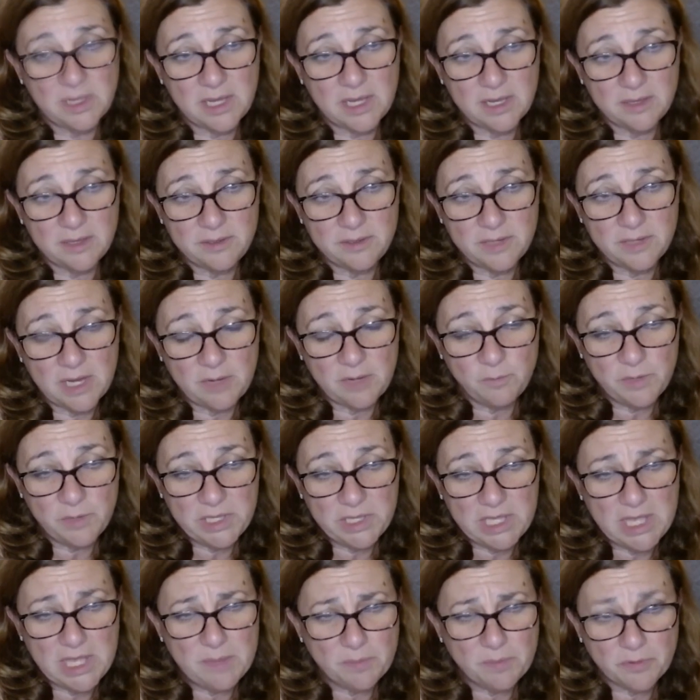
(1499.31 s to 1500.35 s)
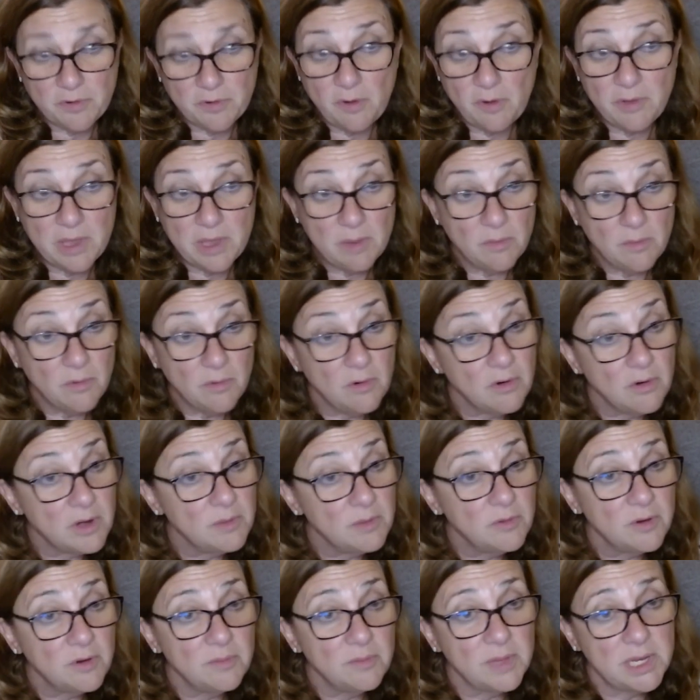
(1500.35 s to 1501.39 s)
and we keep throwing more and
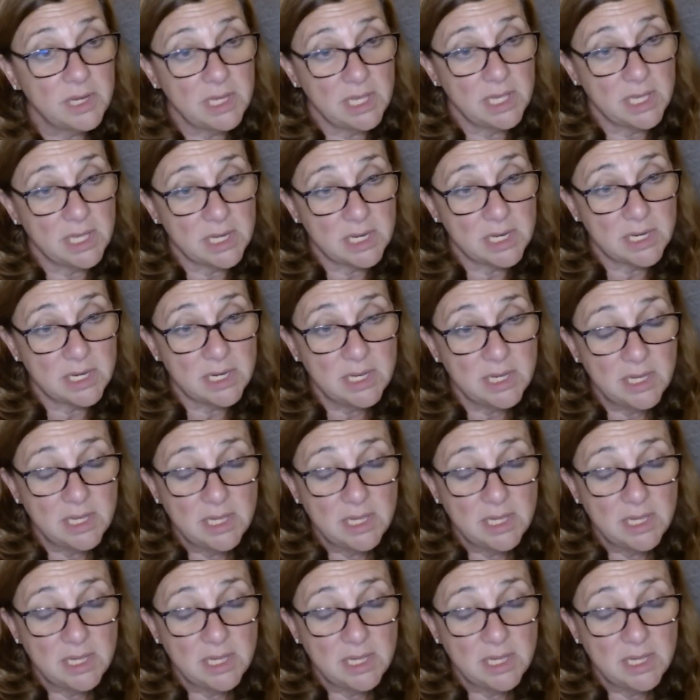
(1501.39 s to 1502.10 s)
more money at it.